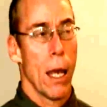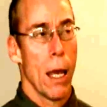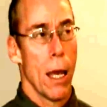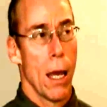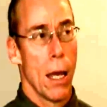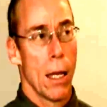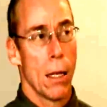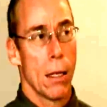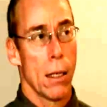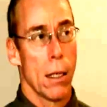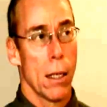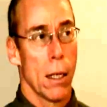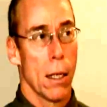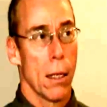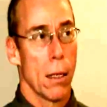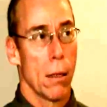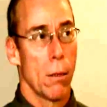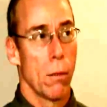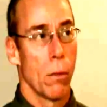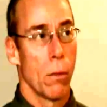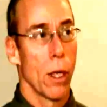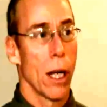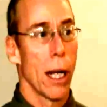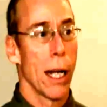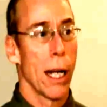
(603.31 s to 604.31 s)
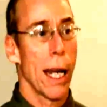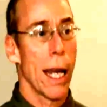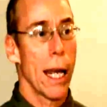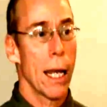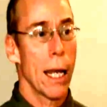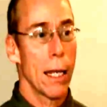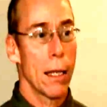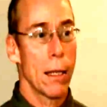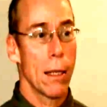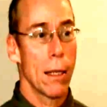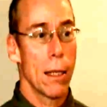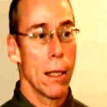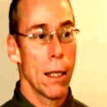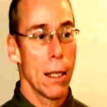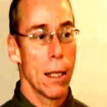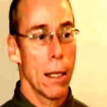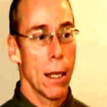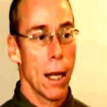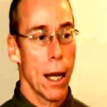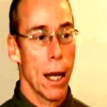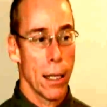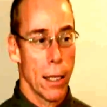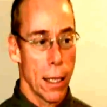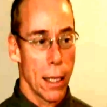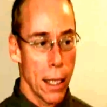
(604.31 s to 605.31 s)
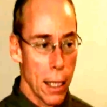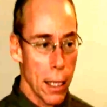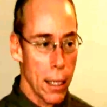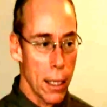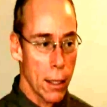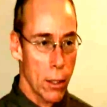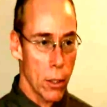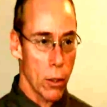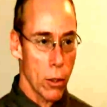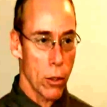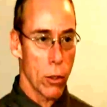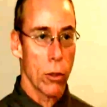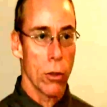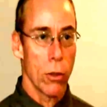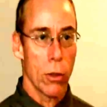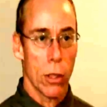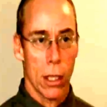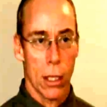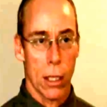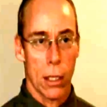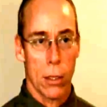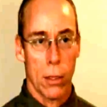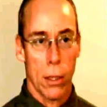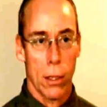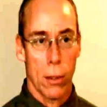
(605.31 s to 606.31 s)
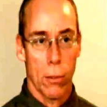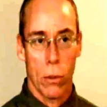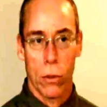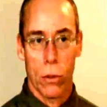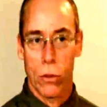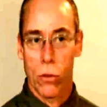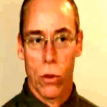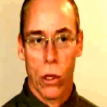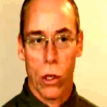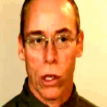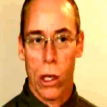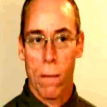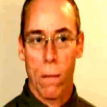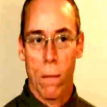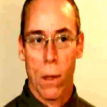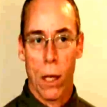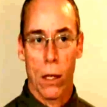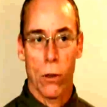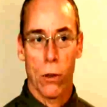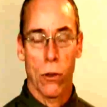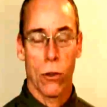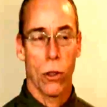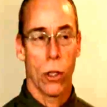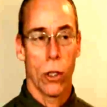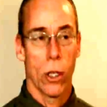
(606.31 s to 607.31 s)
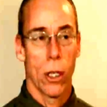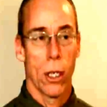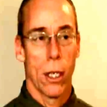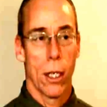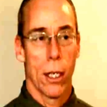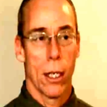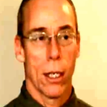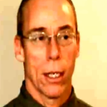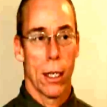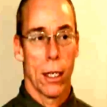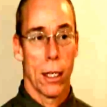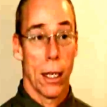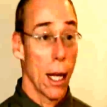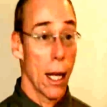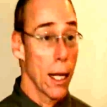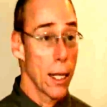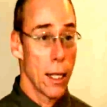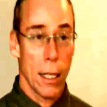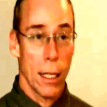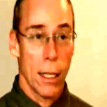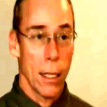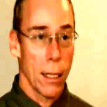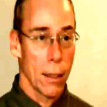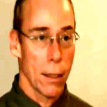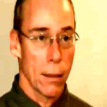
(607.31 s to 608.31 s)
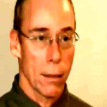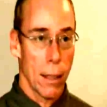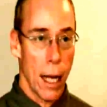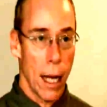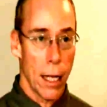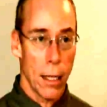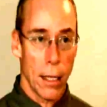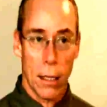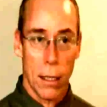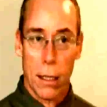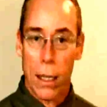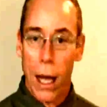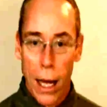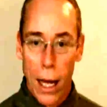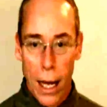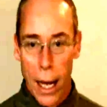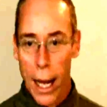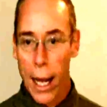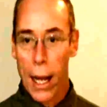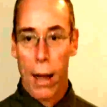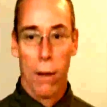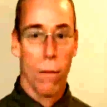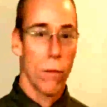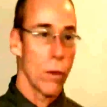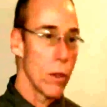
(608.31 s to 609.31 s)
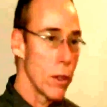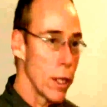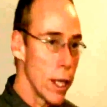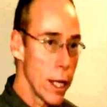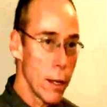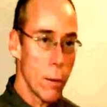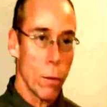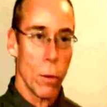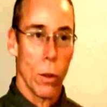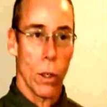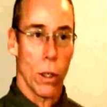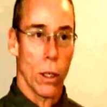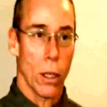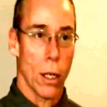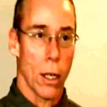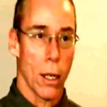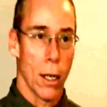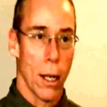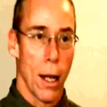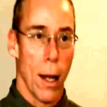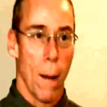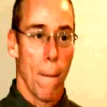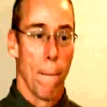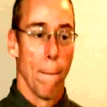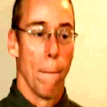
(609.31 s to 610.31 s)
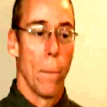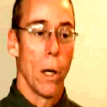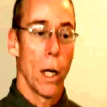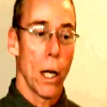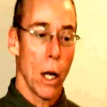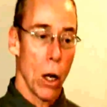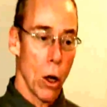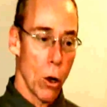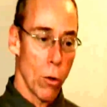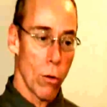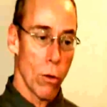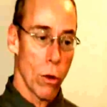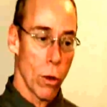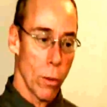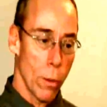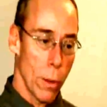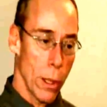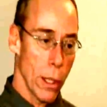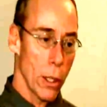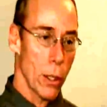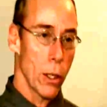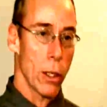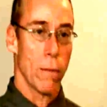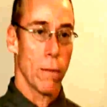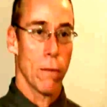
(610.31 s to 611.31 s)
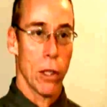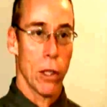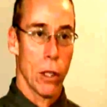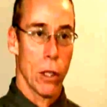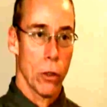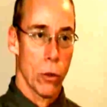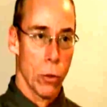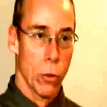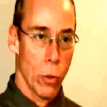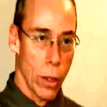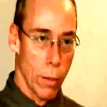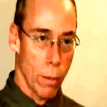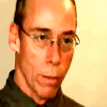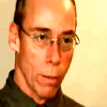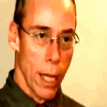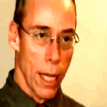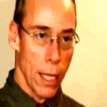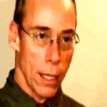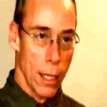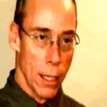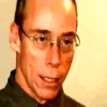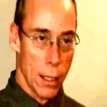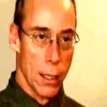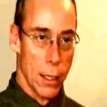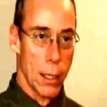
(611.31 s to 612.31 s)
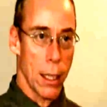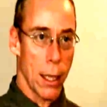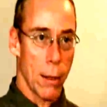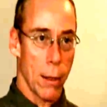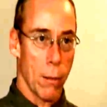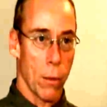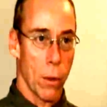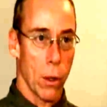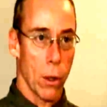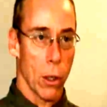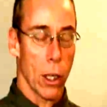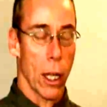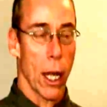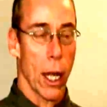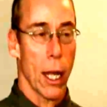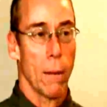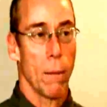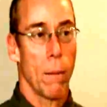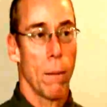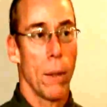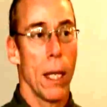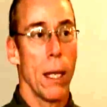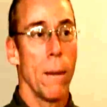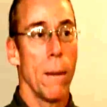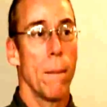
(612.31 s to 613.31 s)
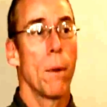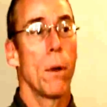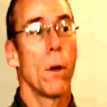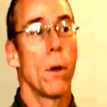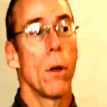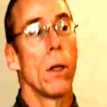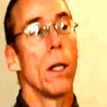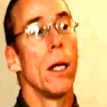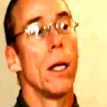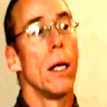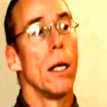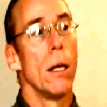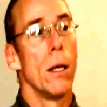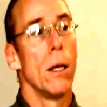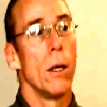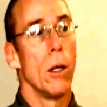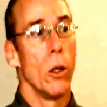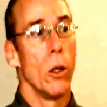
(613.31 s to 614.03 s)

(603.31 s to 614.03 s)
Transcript: And when I had the idea to do this, it was very much an idea. I did not have the network. But over a period of years, we made this network, and people